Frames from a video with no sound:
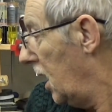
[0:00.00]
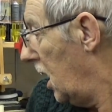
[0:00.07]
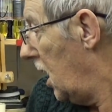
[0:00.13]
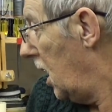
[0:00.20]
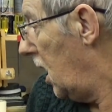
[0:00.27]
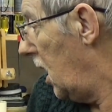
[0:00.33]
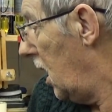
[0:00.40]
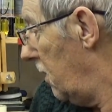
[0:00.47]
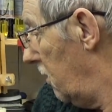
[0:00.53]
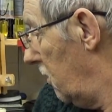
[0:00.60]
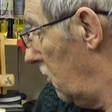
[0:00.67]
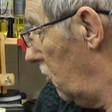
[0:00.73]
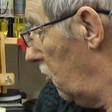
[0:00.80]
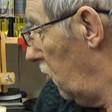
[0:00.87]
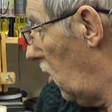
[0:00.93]

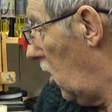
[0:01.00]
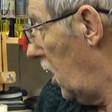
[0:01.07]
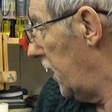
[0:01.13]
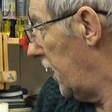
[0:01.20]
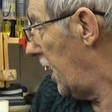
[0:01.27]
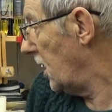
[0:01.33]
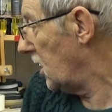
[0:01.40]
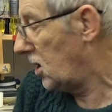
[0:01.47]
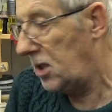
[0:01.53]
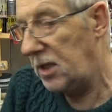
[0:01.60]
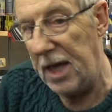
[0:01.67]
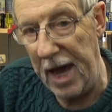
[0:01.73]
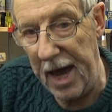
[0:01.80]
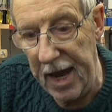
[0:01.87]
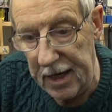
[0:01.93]
Right, that's
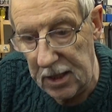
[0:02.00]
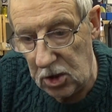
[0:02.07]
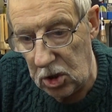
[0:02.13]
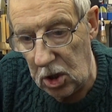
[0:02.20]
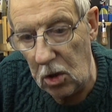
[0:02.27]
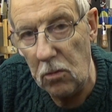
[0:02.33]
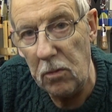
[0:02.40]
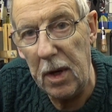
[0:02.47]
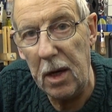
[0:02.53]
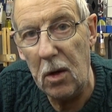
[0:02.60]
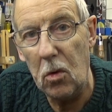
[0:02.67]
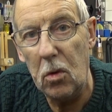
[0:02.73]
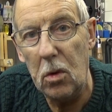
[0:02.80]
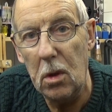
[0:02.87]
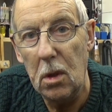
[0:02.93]
that. So
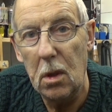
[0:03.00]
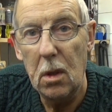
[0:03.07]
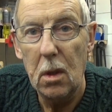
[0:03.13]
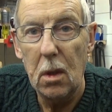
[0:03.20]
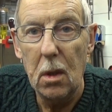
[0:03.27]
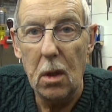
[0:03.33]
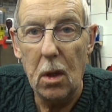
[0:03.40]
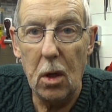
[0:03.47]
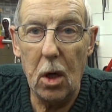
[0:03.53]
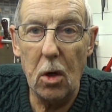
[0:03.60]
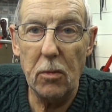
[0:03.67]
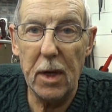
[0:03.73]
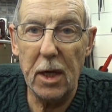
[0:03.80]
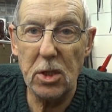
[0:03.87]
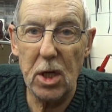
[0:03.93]
Mel, I
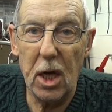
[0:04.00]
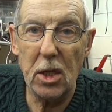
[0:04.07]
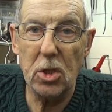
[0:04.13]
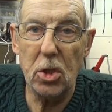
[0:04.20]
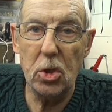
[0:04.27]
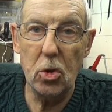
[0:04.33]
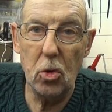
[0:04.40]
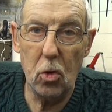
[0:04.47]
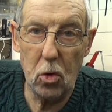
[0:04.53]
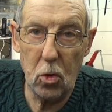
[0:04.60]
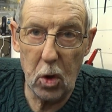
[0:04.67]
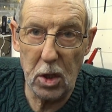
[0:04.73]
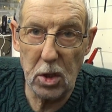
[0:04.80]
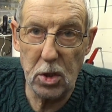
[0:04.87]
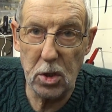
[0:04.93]
hope that's answered your
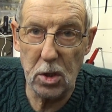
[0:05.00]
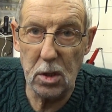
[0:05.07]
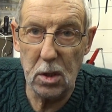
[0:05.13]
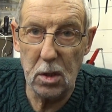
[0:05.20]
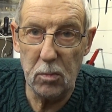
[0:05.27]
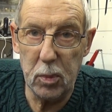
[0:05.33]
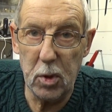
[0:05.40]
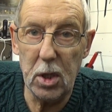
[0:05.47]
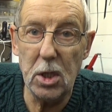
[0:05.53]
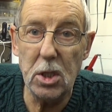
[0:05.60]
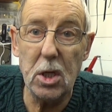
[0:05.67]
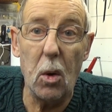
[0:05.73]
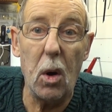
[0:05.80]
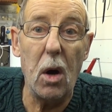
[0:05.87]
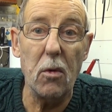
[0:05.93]
question. Please
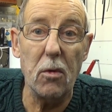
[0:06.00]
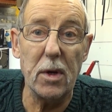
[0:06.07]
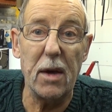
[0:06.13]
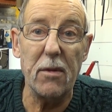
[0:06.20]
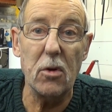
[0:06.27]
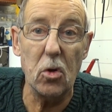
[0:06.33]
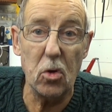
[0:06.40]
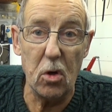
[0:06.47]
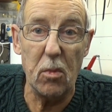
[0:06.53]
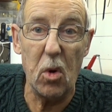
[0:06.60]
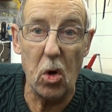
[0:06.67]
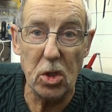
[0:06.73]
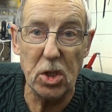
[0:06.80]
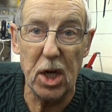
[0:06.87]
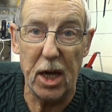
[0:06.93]
go over and have a look at
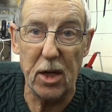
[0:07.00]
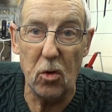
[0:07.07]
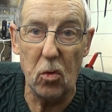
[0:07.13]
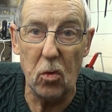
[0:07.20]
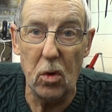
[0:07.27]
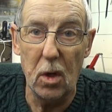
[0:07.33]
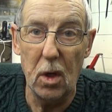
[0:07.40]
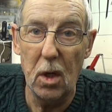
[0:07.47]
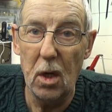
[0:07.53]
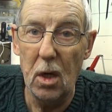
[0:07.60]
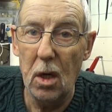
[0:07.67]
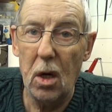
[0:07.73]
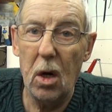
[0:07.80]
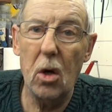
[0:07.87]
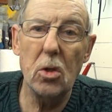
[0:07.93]
my channel.
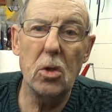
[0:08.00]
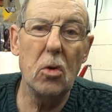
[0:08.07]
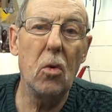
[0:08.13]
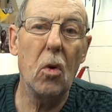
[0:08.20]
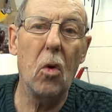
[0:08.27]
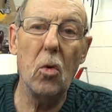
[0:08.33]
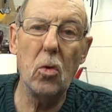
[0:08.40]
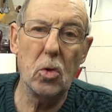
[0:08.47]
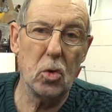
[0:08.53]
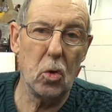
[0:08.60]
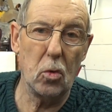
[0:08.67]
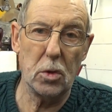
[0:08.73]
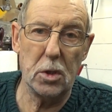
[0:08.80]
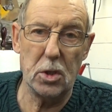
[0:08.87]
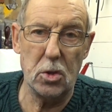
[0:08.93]
I do all
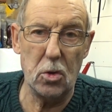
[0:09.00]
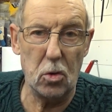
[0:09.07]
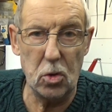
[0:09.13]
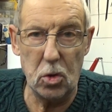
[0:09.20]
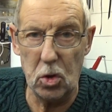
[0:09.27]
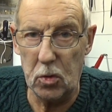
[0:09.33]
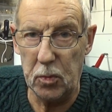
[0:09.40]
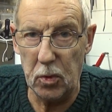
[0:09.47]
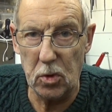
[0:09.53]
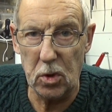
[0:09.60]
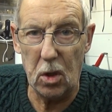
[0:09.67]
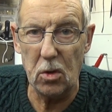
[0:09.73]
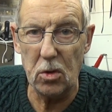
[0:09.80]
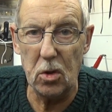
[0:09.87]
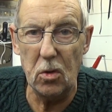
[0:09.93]
sorts. It's not just,
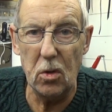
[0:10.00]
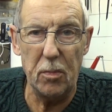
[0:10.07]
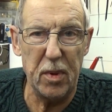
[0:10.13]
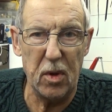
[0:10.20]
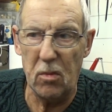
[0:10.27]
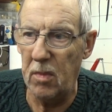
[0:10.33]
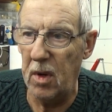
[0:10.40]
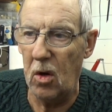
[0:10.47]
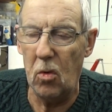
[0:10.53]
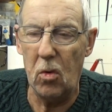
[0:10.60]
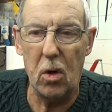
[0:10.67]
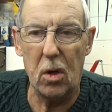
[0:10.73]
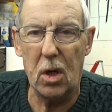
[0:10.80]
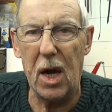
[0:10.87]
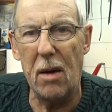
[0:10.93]
I do a bit of
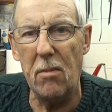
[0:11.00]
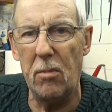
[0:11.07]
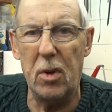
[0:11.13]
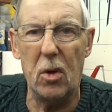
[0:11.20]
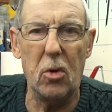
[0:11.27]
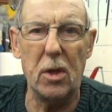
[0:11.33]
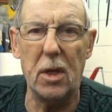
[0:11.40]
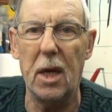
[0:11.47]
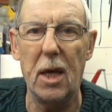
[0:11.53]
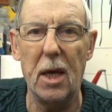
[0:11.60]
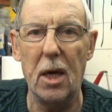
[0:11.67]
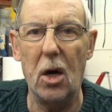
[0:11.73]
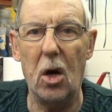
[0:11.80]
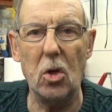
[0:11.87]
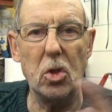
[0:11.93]
metalwork, gun bluing.
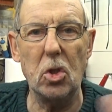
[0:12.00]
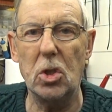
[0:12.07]
I